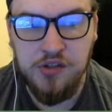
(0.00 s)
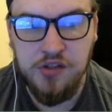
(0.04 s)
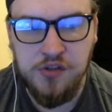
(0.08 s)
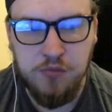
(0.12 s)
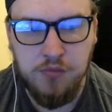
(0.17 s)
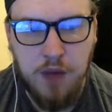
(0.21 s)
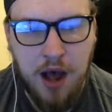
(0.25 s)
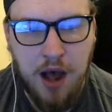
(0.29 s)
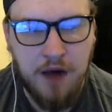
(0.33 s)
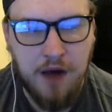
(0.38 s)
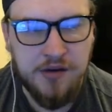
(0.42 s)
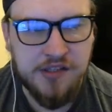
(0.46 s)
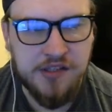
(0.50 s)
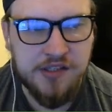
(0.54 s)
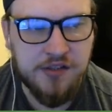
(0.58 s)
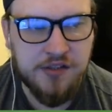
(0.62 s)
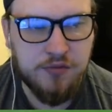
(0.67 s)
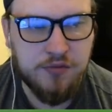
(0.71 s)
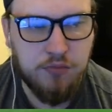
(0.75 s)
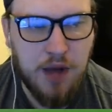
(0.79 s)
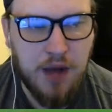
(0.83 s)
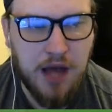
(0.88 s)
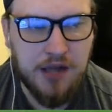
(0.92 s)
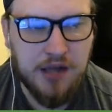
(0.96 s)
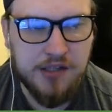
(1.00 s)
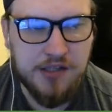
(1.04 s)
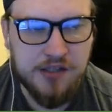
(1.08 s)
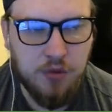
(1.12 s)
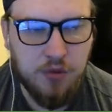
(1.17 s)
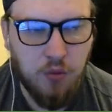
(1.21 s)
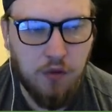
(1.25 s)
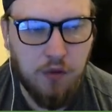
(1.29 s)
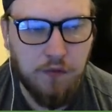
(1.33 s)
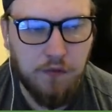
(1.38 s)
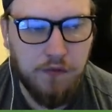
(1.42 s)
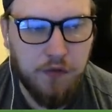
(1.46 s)
Suarez as well is
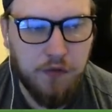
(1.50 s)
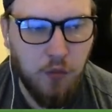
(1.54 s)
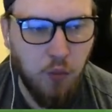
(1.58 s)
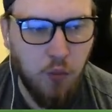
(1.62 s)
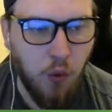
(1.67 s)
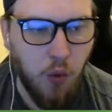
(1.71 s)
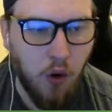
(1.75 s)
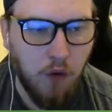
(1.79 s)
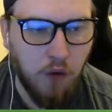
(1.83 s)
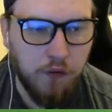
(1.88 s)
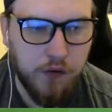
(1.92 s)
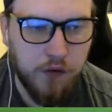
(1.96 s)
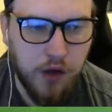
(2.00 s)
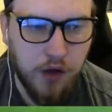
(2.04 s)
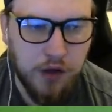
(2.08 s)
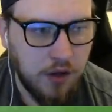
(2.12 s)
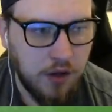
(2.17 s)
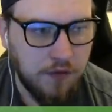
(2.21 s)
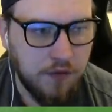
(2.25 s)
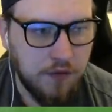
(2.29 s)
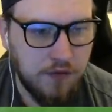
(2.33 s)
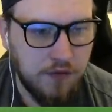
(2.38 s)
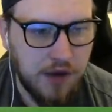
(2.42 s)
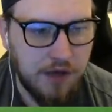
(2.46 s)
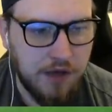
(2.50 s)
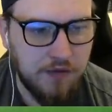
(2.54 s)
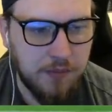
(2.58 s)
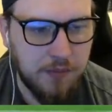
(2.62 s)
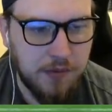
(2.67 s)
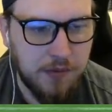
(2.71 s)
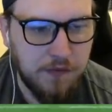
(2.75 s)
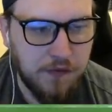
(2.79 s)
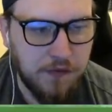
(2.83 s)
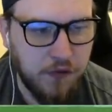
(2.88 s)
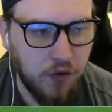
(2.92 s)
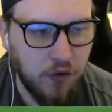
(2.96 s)
the one from Watford. If you've never
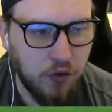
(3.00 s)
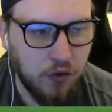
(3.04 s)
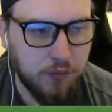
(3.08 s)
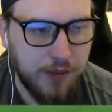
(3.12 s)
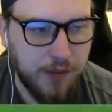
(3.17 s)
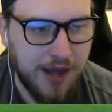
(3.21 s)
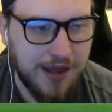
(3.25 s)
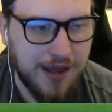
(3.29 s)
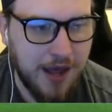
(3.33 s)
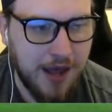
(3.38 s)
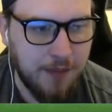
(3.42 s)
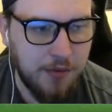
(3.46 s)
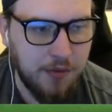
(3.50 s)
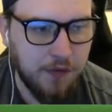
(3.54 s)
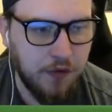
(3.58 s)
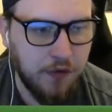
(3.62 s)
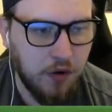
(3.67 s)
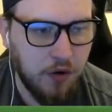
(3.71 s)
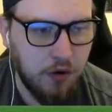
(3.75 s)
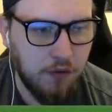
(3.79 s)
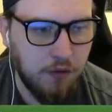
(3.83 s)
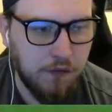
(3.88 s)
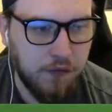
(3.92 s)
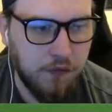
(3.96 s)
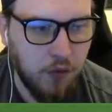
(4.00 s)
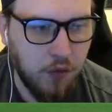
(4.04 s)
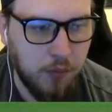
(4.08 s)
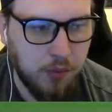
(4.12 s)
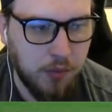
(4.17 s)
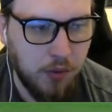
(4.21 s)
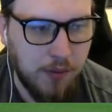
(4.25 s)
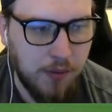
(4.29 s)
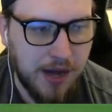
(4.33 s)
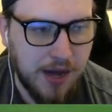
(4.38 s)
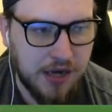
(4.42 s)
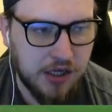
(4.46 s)
been fooled by that before on
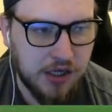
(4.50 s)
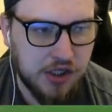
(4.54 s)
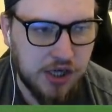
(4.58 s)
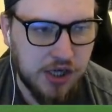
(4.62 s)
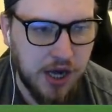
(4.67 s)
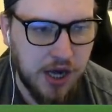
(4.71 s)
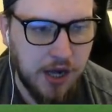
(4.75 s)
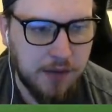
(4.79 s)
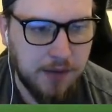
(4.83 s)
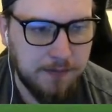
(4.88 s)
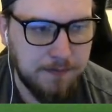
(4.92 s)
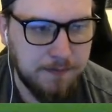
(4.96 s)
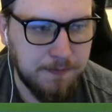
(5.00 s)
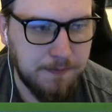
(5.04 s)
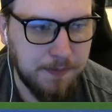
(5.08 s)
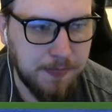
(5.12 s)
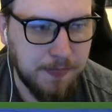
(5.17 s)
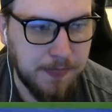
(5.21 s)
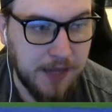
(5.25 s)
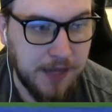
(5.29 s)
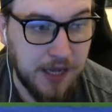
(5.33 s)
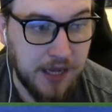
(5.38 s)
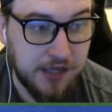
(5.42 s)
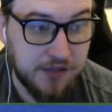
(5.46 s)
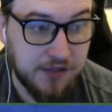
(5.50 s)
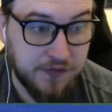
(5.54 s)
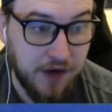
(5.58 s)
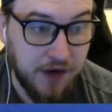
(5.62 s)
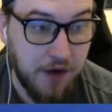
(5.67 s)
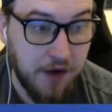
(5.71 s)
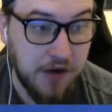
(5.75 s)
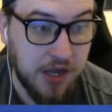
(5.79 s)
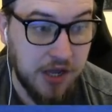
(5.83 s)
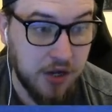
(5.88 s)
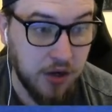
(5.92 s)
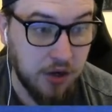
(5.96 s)
Football Manager. He's
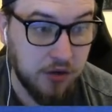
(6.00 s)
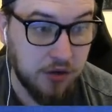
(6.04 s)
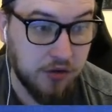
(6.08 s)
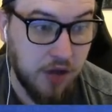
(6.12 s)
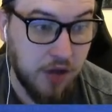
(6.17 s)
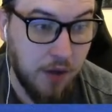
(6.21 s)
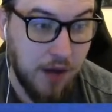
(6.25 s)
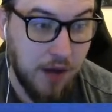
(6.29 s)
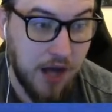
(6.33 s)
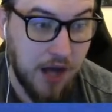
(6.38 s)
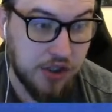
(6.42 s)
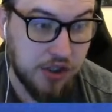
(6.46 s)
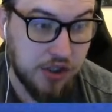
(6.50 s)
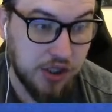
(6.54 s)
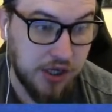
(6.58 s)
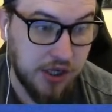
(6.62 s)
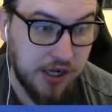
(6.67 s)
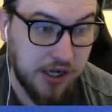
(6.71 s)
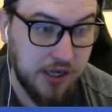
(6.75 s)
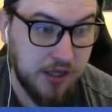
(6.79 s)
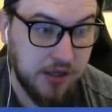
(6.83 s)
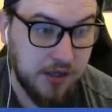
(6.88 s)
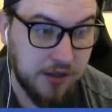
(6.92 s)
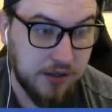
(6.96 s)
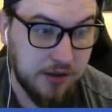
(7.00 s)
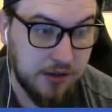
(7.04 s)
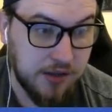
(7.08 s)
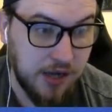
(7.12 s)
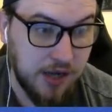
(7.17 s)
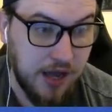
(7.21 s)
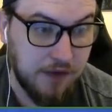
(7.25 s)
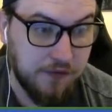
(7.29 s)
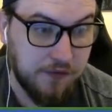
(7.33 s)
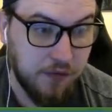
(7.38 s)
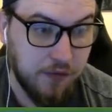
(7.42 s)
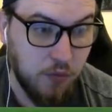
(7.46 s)
very good though, actually. The
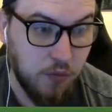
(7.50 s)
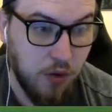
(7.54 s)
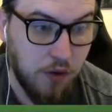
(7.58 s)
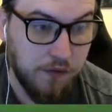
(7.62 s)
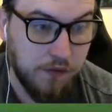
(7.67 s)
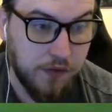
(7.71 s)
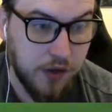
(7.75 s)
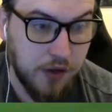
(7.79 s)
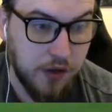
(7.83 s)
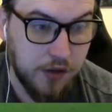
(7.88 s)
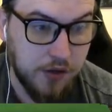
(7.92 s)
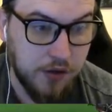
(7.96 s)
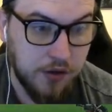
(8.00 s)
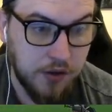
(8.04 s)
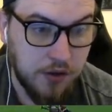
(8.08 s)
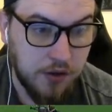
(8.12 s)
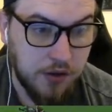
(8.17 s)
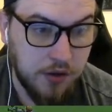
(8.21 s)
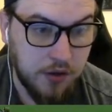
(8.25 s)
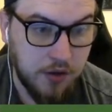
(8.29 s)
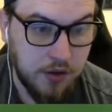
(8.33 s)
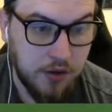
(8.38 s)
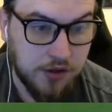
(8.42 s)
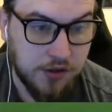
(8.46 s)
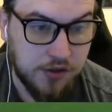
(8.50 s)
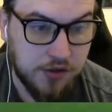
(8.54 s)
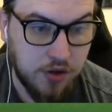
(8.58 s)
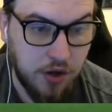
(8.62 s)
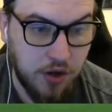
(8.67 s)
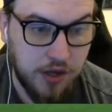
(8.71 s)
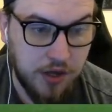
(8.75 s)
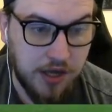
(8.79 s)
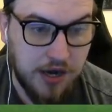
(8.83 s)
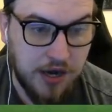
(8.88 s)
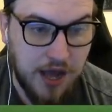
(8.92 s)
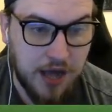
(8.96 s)
lad from Watford. I
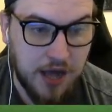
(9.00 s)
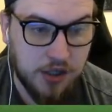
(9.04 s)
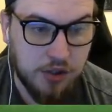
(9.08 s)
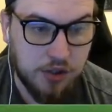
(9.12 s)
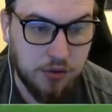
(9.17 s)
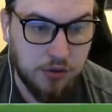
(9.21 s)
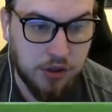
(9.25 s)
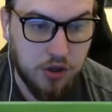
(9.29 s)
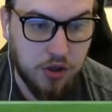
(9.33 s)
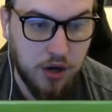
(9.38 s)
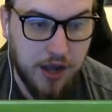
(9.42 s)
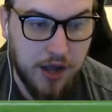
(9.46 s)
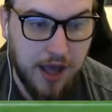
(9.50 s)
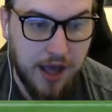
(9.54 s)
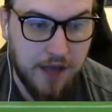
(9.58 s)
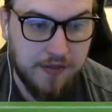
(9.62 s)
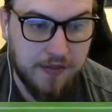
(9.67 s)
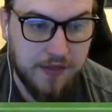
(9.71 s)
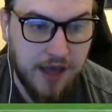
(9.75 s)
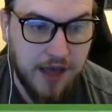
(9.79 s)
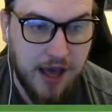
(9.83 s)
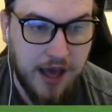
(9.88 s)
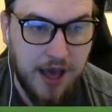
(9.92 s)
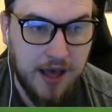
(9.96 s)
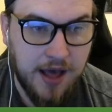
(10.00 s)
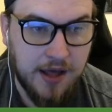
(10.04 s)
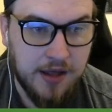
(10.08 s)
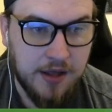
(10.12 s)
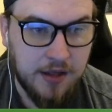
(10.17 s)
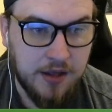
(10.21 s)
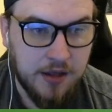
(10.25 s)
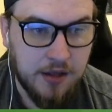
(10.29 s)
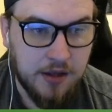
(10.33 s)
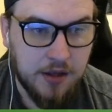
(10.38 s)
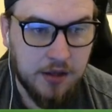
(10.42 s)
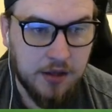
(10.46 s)
saw Iheanacho had got a head there.
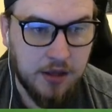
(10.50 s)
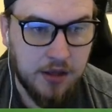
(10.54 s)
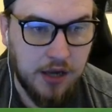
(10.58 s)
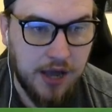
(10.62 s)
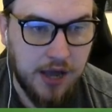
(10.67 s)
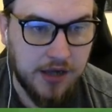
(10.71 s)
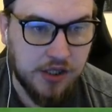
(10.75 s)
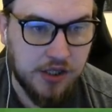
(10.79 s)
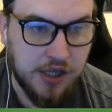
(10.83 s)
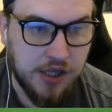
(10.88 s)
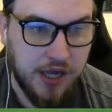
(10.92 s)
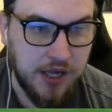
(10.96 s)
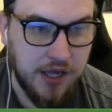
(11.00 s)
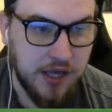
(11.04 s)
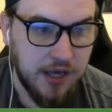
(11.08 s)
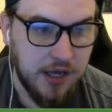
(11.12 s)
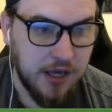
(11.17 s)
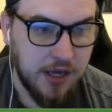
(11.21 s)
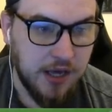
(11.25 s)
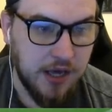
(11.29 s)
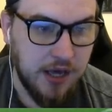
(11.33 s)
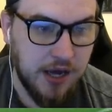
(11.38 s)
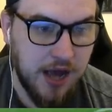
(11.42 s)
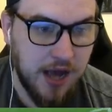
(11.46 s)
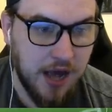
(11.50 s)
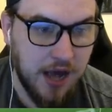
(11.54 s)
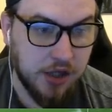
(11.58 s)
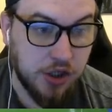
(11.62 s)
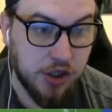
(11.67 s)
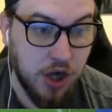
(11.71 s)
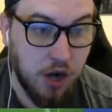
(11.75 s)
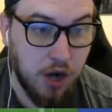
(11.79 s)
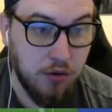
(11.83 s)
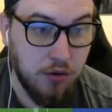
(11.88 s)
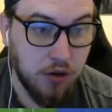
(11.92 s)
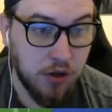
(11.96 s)
Kelechi.
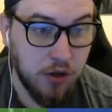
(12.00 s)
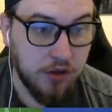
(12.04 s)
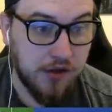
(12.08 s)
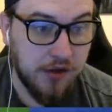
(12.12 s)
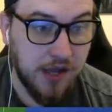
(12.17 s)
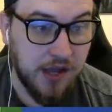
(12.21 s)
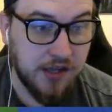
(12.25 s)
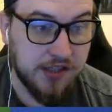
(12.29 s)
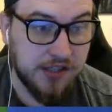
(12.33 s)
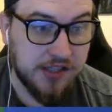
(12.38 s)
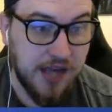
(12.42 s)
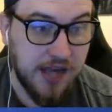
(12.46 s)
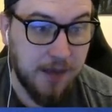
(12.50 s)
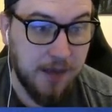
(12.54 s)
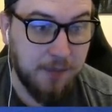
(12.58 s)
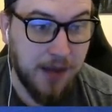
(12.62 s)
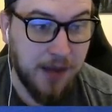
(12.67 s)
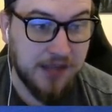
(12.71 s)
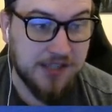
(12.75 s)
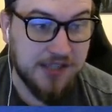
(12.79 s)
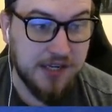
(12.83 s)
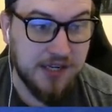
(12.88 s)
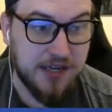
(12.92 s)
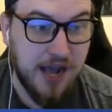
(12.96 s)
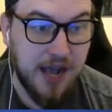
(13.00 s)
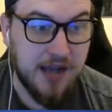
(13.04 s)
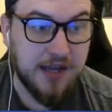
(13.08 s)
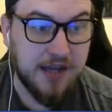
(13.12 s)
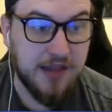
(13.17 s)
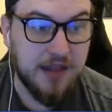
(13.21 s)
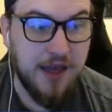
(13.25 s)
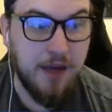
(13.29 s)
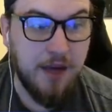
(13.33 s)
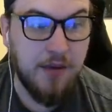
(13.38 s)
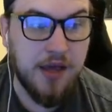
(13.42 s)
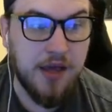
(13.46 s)
Iheanacho. Dinks it. Patson Daka.
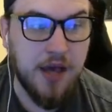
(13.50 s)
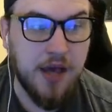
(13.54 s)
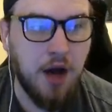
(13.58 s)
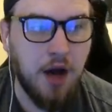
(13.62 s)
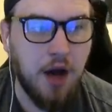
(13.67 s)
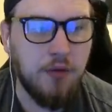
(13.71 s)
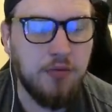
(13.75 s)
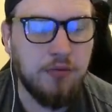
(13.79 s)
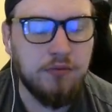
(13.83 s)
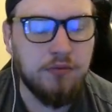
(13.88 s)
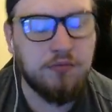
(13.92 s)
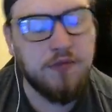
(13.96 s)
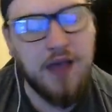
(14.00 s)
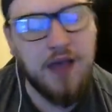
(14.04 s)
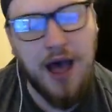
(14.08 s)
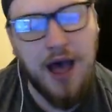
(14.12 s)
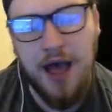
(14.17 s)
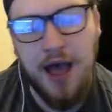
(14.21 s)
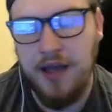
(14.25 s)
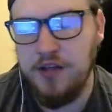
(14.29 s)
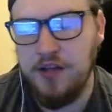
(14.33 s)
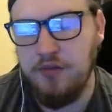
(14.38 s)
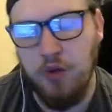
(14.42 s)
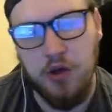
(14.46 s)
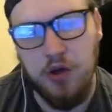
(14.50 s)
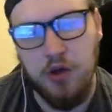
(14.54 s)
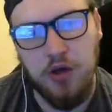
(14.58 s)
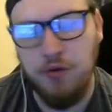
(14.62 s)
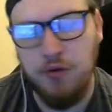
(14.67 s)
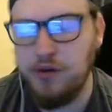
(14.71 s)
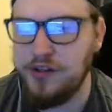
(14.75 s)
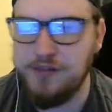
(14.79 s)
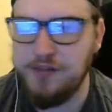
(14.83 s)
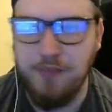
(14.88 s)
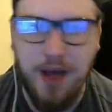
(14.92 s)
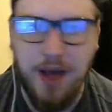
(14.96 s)
There we go. That is what you
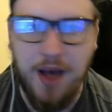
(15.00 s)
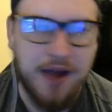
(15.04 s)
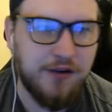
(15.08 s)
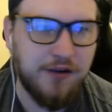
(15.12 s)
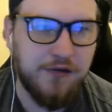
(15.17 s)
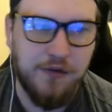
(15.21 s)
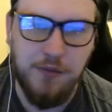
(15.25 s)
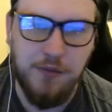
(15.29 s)
expect from